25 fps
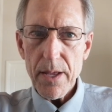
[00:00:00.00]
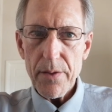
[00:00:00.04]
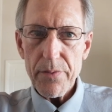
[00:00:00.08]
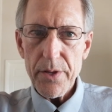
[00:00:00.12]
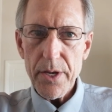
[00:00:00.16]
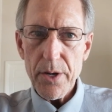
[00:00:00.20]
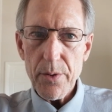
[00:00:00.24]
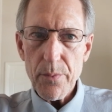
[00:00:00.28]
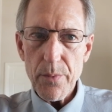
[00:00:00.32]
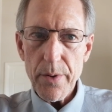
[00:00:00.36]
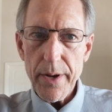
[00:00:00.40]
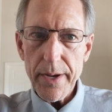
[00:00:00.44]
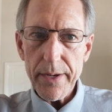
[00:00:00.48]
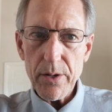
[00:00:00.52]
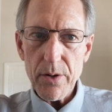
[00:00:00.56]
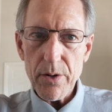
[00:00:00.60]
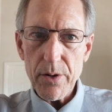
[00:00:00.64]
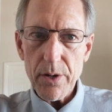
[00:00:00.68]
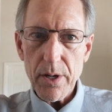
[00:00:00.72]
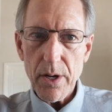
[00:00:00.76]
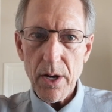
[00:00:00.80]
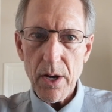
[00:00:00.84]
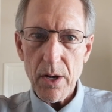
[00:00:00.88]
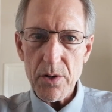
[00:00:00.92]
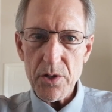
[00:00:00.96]
The regular
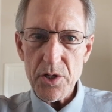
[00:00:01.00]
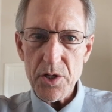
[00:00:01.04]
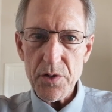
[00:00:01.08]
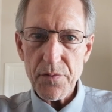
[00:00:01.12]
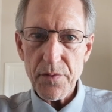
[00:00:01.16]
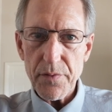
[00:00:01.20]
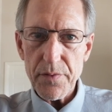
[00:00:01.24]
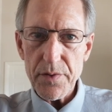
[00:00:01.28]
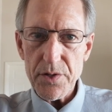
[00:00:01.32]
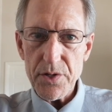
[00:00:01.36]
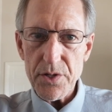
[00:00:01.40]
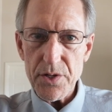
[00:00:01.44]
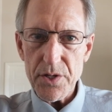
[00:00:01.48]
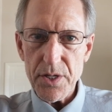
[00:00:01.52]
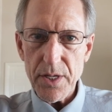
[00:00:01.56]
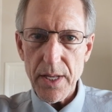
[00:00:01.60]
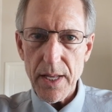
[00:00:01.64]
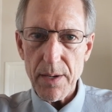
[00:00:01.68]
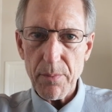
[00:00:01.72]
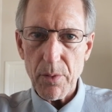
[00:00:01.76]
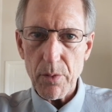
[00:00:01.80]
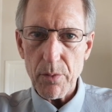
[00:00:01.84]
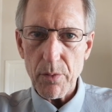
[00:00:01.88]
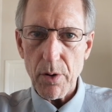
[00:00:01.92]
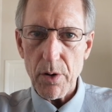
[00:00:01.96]
cost for the
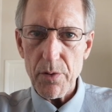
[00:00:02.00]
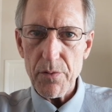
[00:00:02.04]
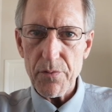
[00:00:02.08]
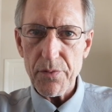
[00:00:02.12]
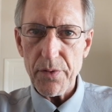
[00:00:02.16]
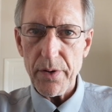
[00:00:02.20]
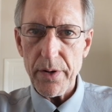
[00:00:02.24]
Sustainable Growth